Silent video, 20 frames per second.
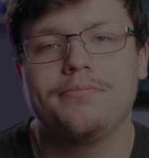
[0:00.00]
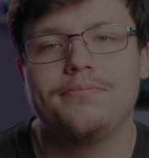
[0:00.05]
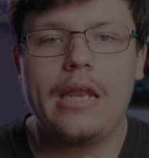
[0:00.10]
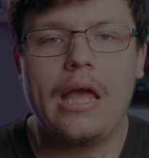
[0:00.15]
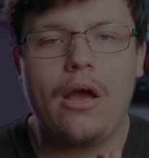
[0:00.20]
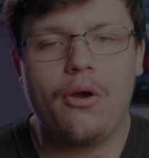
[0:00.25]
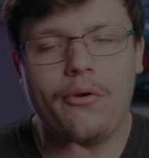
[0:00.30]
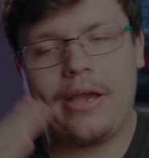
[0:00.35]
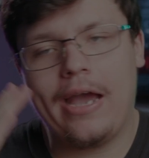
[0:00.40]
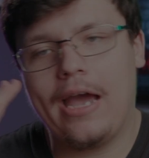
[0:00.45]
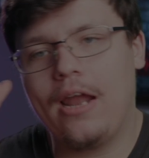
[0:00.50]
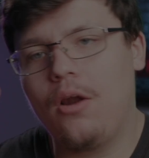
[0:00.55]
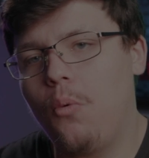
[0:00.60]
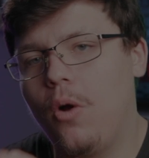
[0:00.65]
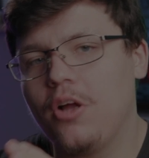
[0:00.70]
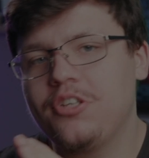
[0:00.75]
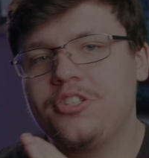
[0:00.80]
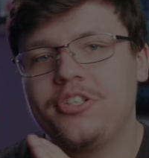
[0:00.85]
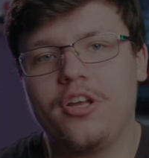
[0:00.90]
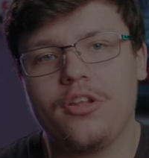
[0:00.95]
Now, kind of
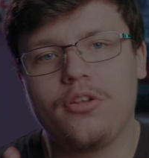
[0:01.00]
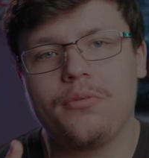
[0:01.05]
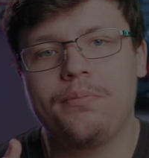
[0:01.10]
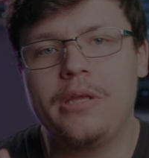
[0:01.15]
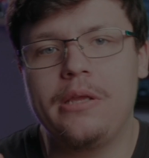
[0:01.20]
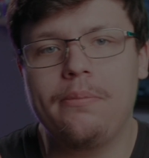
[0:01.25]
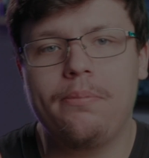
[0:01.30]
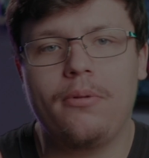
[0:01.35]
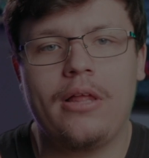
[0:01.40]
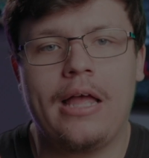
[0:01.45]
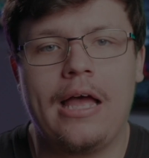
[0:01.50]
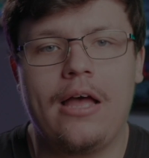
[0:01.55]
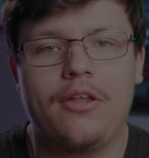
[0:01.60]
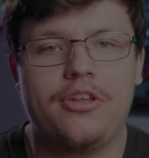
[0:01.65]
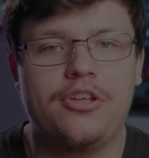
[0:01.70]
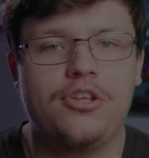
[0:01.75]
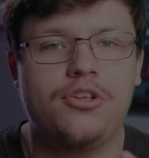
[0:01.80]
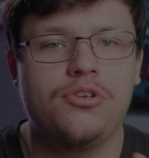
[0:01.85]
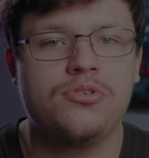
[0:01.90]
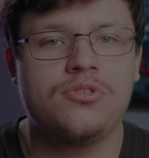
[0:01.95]
watching other people how
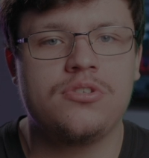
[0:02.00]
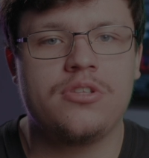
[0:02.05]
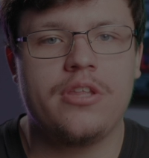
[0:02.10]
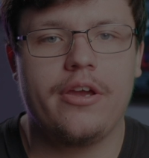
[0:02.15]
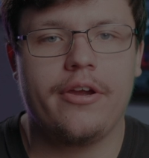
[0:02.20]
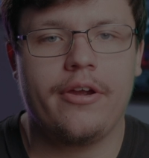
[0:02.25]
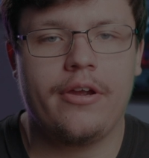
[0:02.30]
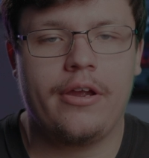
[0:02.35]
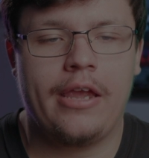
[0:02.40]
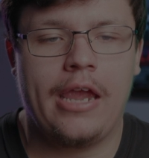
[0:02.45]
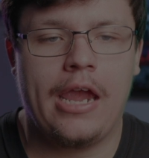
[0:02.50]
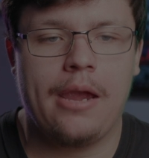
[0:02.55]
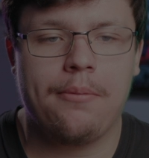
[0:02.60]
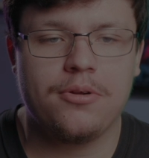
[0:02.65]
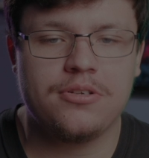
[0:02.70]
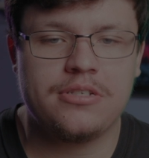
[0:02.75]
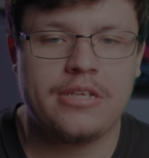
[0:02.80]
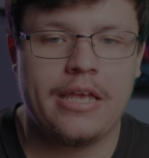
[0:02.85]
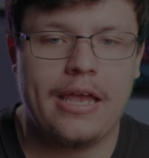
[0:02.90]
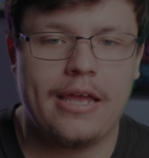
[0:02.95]
they use their
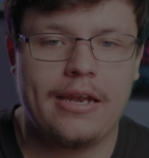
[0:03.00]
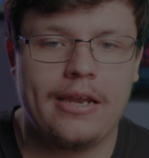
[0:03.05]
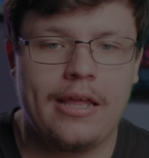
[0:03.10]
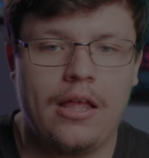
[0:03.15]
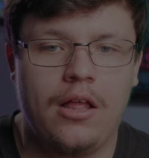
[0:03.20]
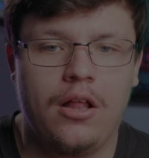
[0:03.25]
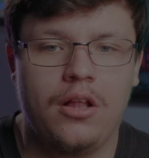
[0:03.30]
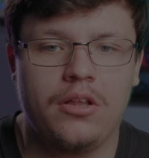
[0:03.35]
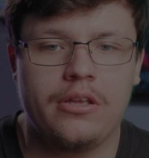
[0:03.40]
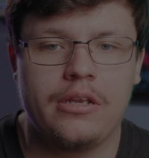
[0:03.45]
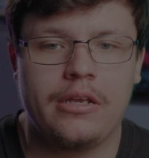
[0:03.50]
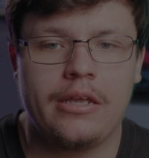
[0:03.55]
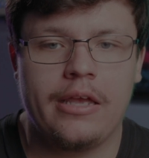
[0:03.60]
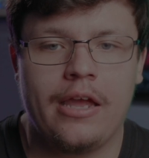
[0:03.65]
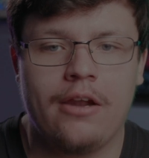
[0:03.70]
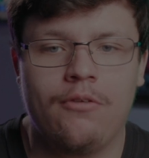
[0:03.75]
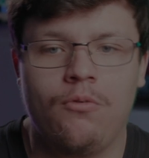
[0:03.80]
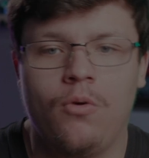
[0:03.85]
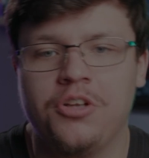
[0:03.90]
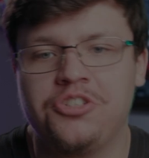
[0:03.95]
cameras handheld, and
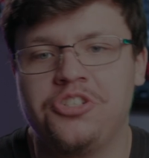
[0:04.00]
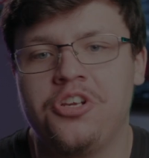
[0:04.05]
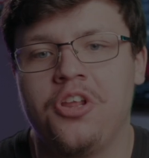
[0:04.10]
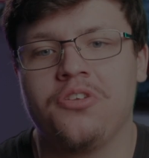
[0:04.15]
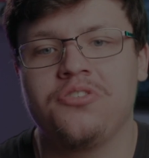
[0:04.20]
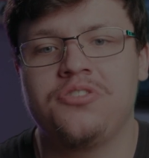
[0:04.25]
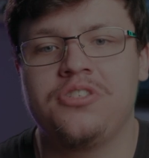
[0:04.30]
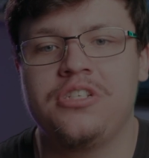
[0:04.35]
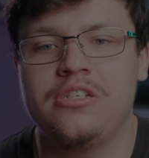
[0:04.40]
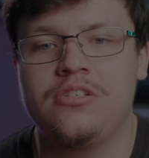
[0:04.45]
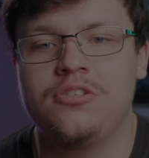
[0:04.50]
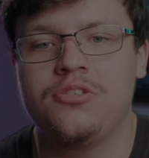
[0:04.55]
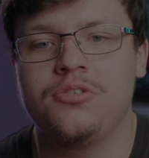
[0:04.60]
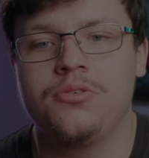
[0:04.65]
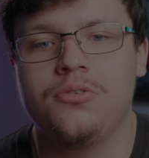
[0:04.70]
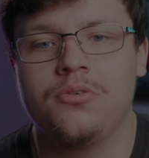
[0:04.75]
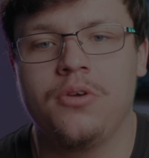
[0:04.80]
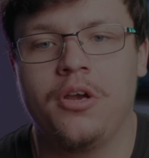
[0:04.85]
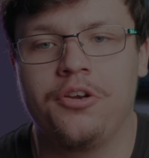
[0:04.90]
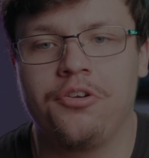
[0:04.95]
kind of watching other
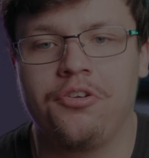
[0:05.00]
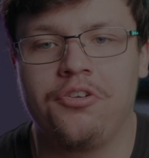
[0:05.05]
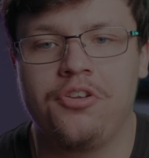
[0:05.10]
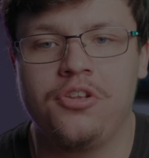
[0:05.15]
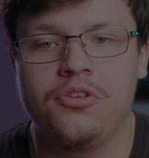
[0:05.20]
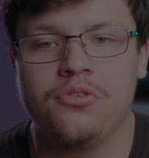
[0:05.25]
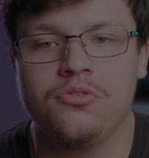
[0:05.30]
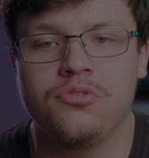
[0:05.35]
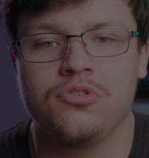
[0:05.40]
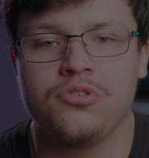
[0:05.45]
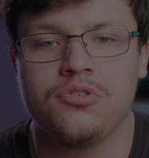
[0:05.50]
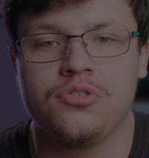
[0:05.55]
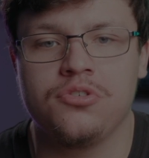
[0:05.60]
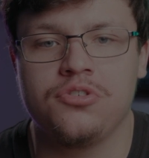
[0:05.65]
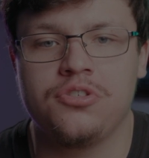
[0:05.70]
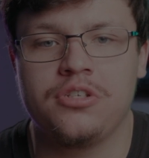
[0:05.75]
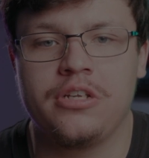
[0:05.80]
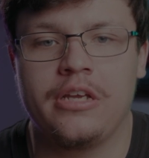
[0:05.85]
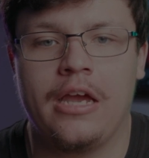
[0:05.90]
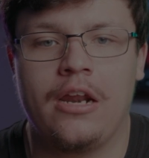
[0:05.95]
C200
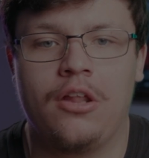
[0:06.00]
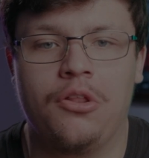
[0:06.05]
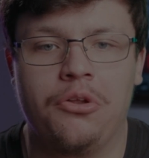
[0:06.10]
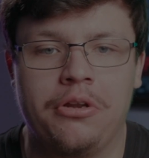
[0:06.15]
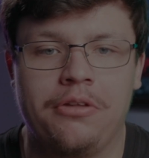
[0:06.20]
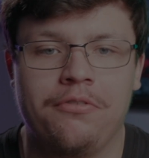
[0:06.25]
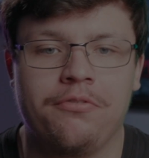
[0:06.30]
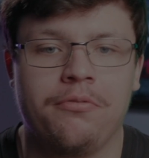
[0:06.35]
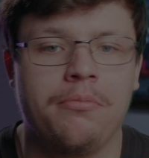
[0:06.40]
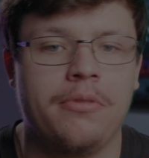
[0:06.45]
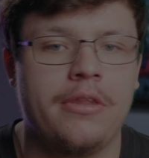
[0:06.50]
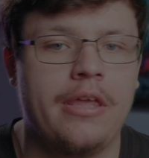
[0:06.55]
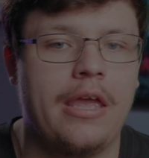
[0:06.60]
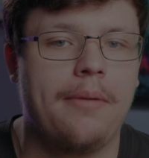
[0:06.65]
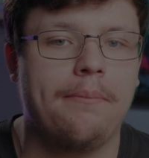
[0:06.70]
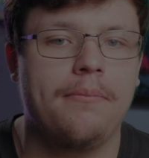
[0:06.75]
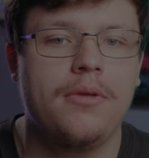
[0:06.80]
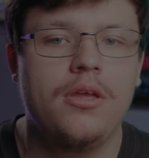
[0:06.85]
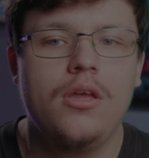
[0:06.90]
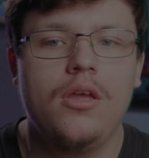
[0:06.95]
users and kind of learning from
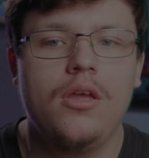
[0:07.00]
them,